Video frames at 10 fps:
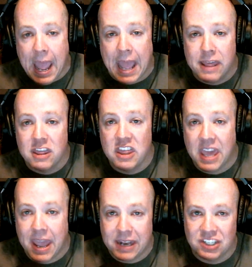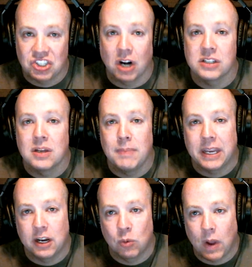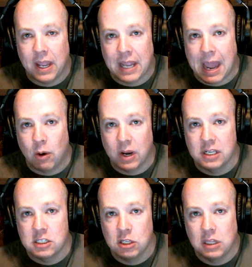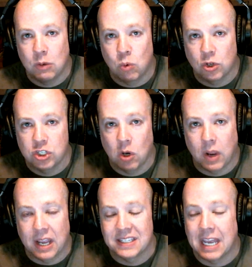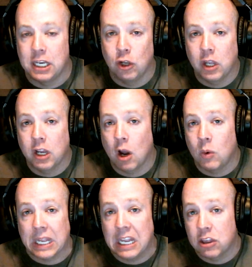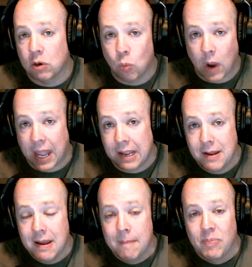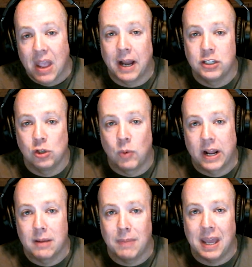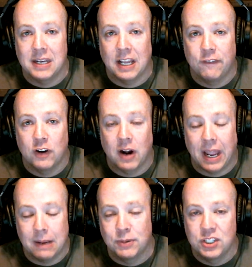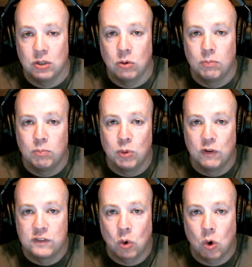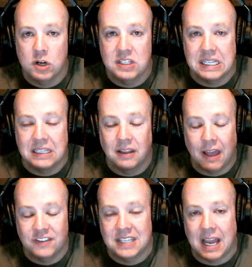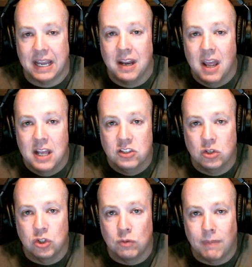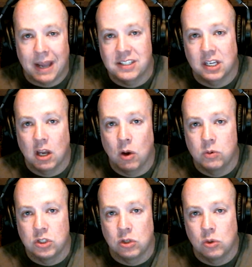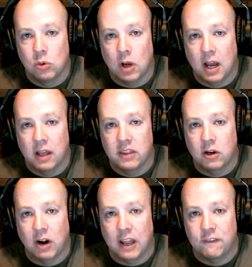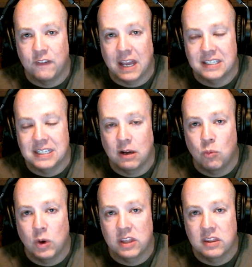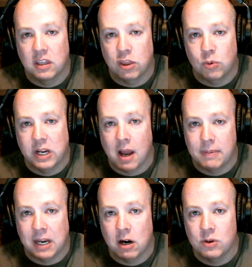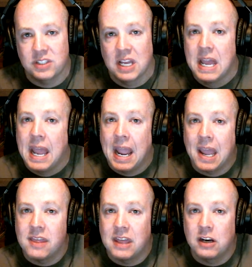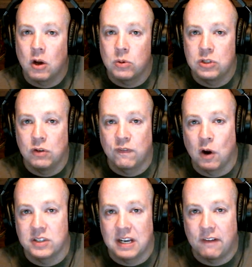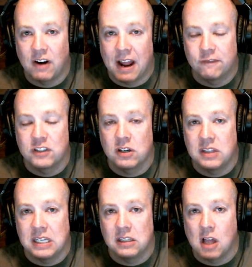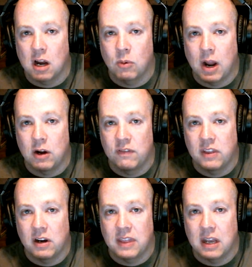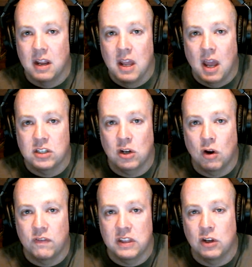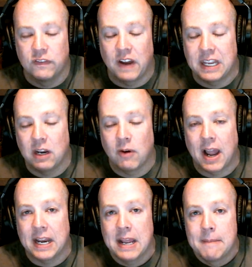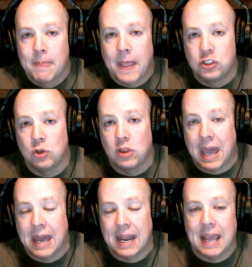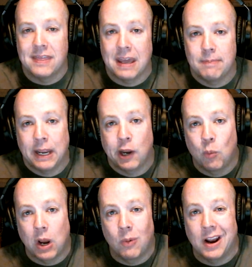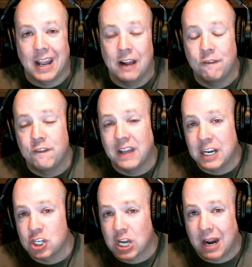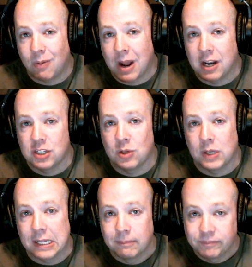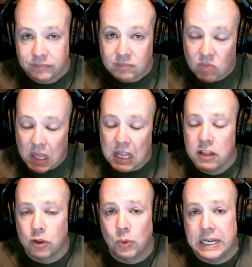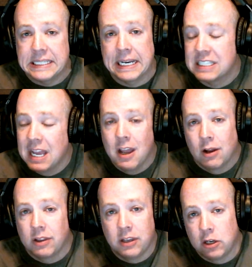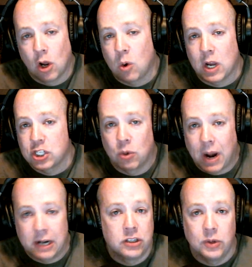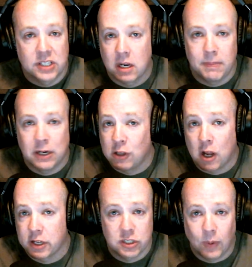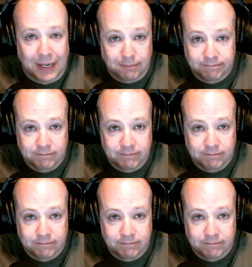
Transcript: and then start to make your way out into the World Showcase. And you can go either way. I do recommend if you're able to move towards the left side, so do Mexico, do the Grand Fiesta with the 3 Caballeros, and then go to Frozen Ever After, the log ride over there that took over the old Viking ride. Do that, and then make your way around and finish at Ratatouille. And the reason is, no question, Ratatouille is going to be your longest wait.